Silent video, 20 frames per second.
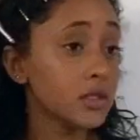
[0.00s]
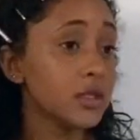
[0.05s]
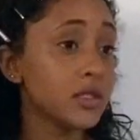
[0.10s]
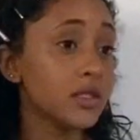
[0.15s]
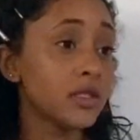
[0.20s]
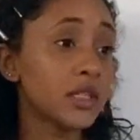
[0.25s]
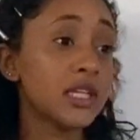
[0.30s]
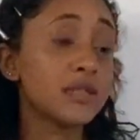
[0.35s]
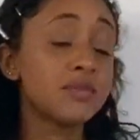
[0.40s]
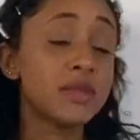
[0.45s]

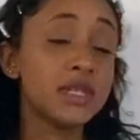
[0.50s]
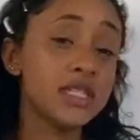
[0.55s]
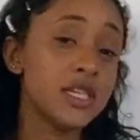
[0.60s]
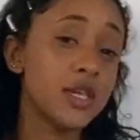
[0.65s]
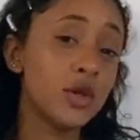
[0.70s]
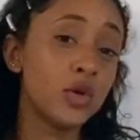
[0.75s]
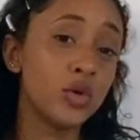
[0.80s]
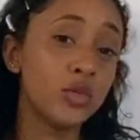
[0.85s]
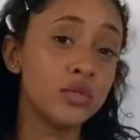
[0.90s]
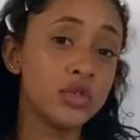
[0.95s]
That's my
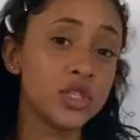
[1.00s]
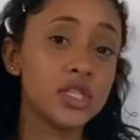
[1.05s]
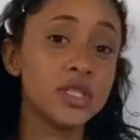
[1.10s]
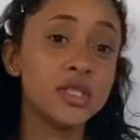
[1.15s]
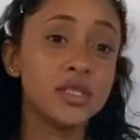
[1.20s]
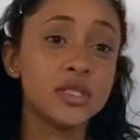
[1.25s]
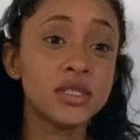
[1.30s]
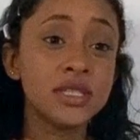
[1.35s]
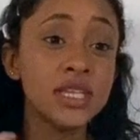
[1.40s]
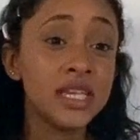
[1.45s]
take home.
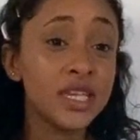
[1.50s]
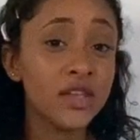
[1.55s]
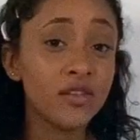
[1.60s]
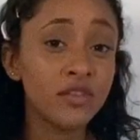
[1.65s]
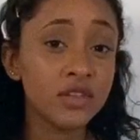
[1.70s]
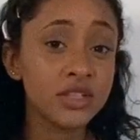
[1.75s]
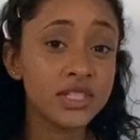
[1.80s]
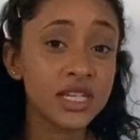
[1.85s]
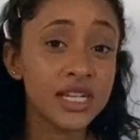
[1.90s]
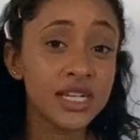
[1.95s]
Just take care of
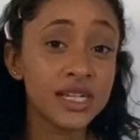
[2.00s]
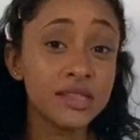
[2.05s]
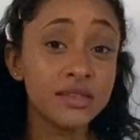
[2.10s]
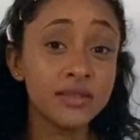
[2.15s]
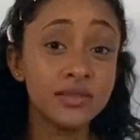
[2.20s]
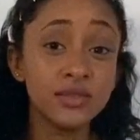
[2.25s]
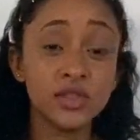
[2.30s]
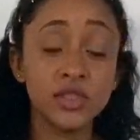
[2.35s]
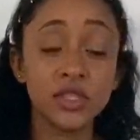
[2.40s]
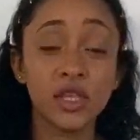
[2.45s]

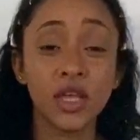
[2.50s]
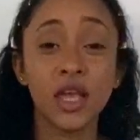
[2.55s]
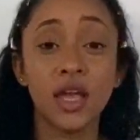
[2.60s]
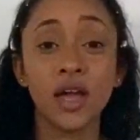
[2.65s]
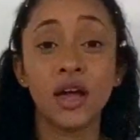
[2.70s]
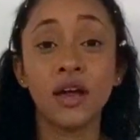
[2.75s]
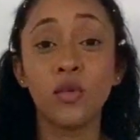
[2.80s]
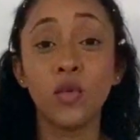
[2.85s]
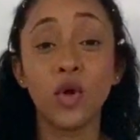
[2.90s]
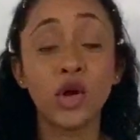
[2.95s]
yourselves,
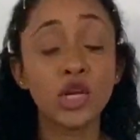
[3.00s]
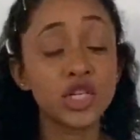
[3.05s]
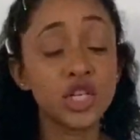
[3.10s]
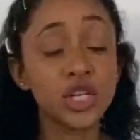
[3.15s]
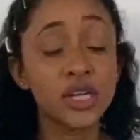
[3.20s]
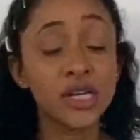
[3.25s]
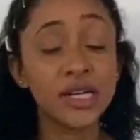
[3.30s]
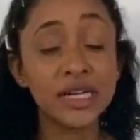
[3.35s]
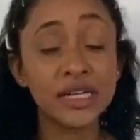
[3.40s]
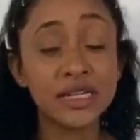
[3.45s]
wash your
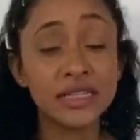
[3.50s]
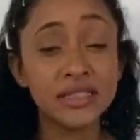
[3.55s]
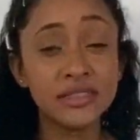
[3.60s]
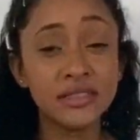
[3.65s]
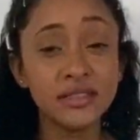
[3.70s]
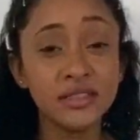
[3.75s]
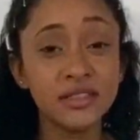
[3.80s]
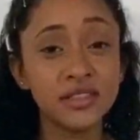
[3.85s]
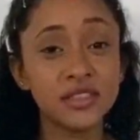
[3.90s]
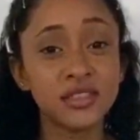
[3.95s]

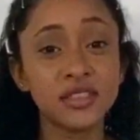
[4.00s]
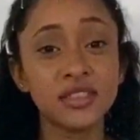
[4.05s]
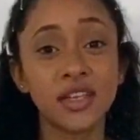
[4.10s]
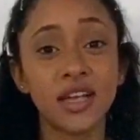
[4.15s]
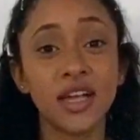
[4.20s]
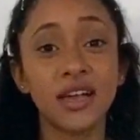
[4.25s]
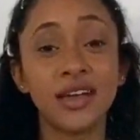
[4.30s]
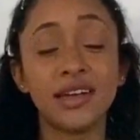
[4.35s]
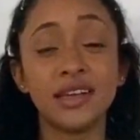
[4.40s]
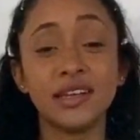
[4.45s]
hands,
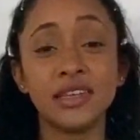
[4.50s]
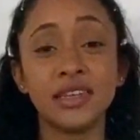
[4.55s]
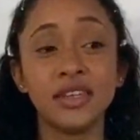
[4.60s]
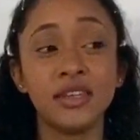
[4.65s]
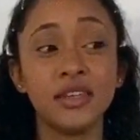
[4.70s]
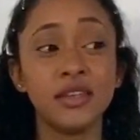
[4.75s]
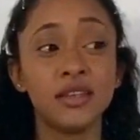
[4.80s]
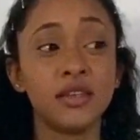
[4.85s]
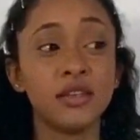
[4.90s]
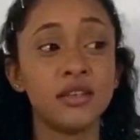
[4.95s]

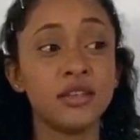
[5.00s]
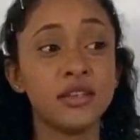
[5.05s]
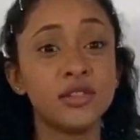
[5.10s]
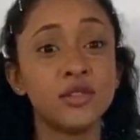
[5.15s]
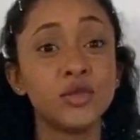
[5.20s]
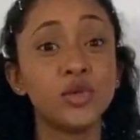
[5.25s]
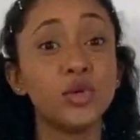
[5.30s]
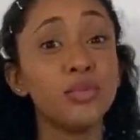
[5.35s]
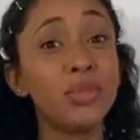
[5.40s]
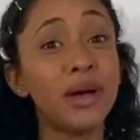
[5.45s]
and
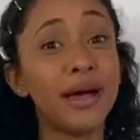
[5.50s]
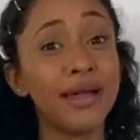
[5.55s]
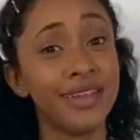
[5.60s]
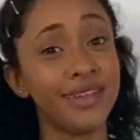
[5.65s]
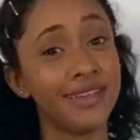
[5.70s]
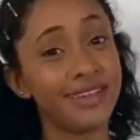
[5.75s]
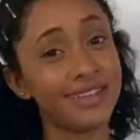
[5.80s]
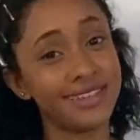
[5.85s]
don't panic.